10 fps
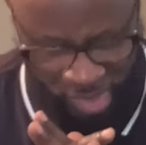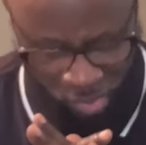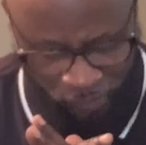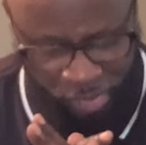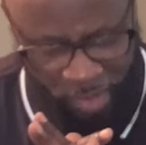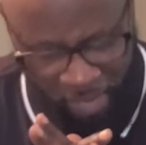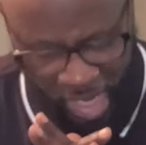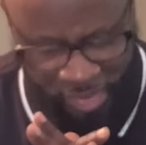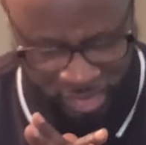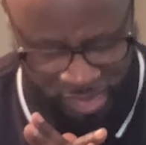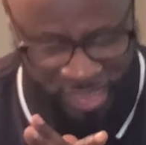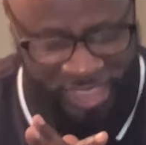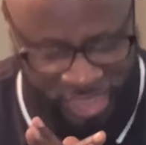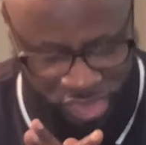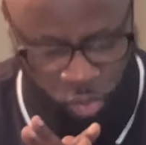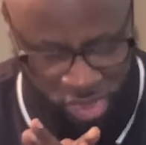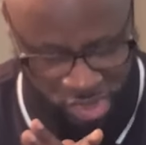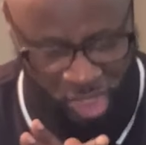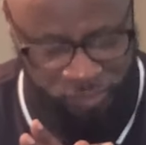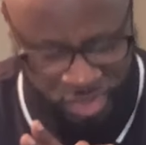Lord, for the matters and the situation
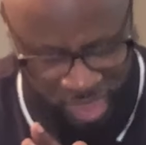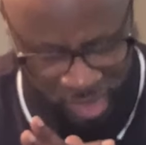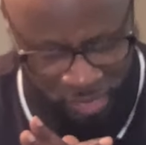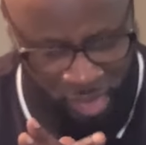of today?